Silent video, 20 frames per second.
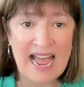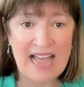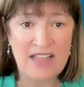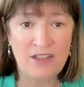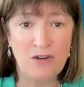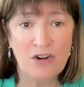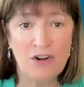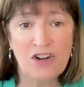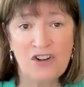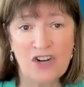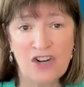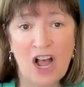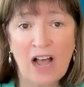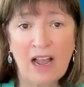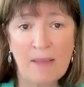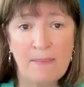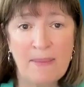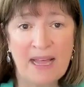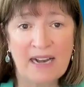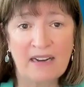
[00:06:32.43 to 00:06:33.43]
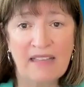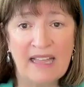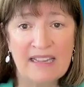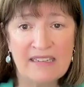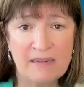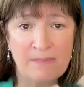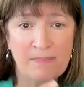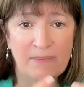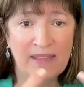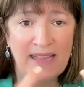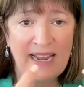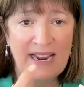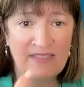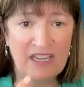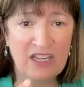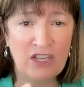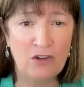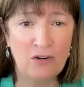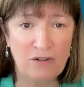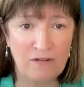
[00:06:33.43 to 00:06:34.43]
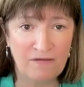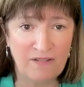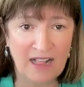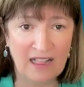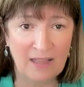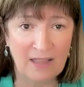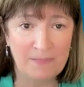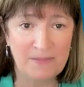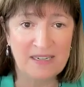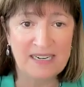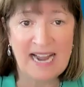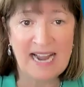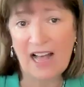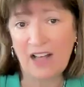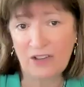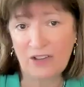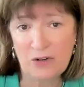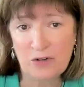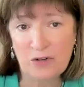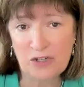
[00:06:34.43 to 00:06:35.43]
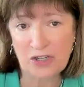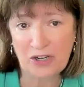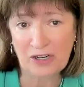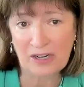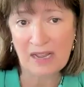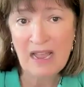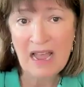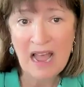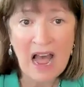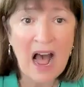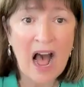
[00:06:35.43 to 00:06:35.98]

and you can talk about a lesson plan that you developed and how you took